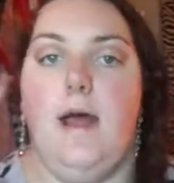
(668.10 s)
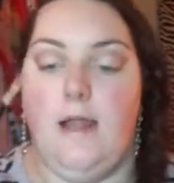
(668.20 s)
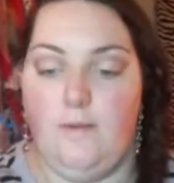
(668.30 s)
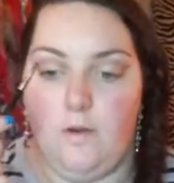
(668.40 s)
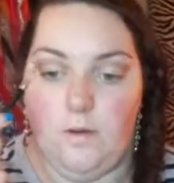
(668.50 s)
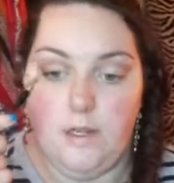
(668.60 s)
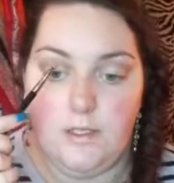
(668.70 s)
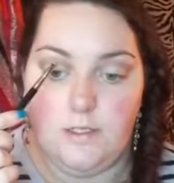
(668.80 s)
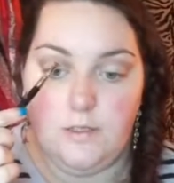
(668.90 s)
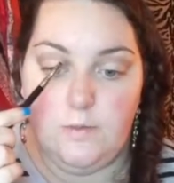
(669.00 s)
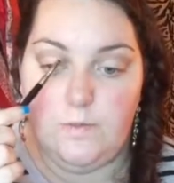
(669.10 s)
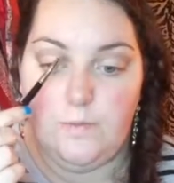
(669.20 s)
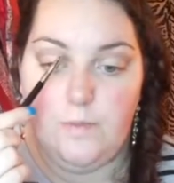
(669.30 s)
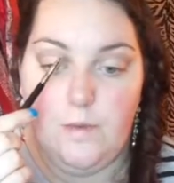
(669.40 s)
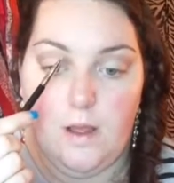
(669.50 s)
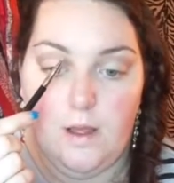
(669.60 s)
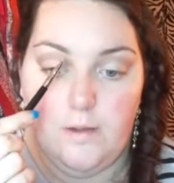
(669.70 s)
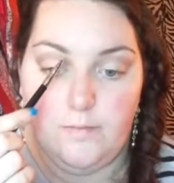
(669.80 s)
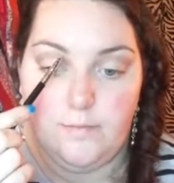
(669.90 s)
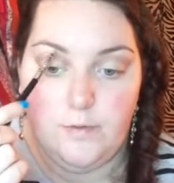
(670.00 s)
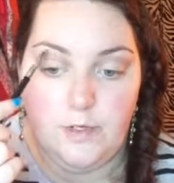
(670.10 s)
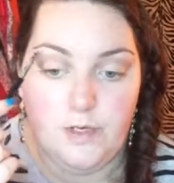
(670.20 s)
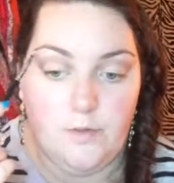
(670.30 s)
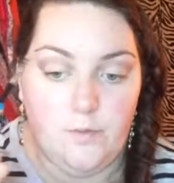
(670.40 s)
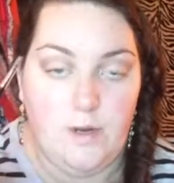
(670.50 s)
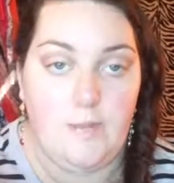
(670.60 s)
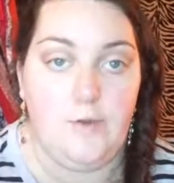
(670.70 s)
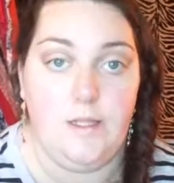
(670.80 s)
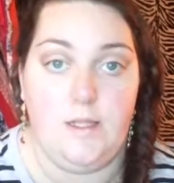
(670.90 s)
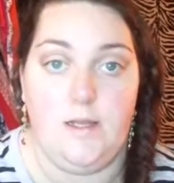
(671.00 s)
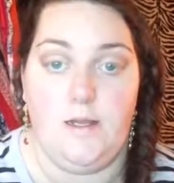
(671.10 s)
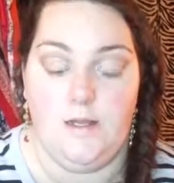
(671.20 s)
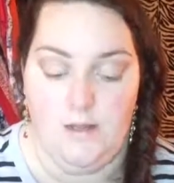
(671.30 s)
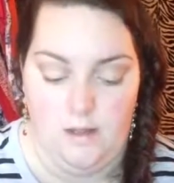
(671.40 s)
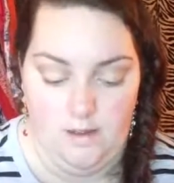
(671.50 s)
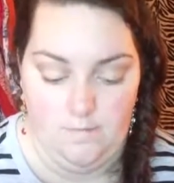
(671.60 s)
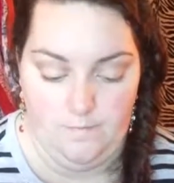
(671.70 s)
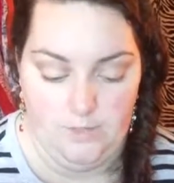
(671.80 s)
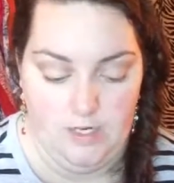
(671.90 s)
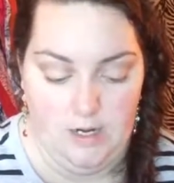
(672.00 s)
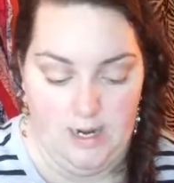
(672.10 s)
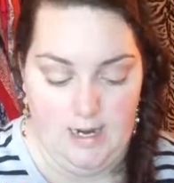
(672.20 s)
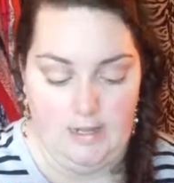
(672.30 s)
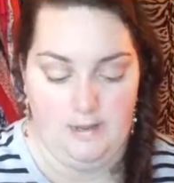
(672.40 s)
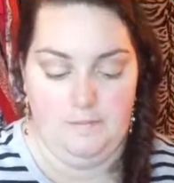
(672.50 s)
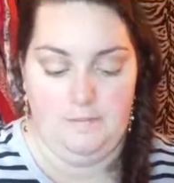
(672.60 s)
I'm going to put it where I put the Tarte highlight.